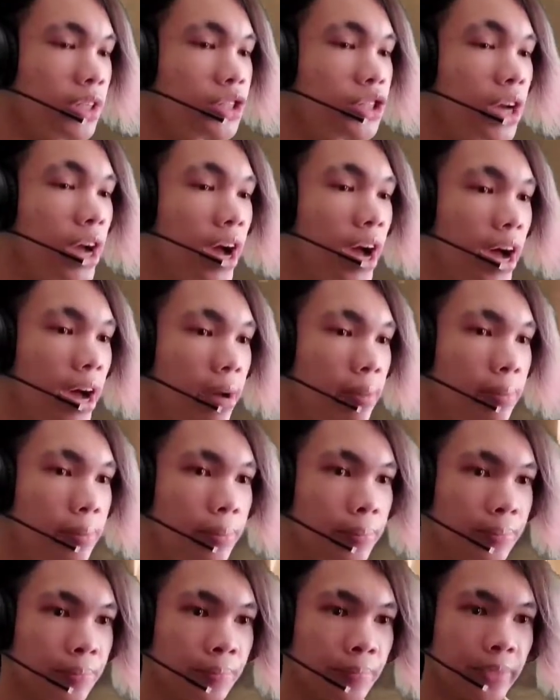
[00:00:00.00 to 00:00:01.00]
Good job.
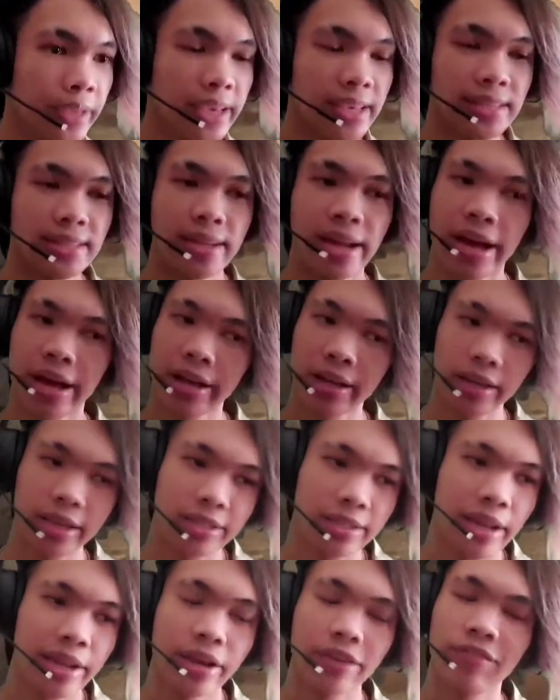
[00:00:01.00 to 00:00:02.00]
He's not,
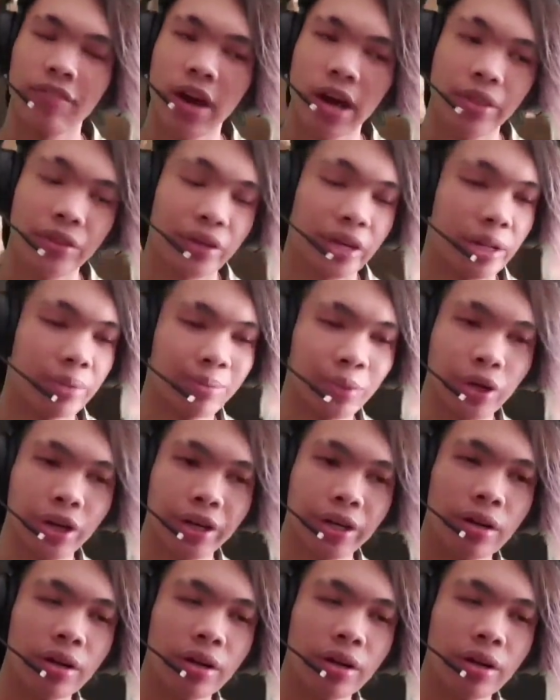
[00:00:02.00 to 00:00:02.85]
he's not your father anymore.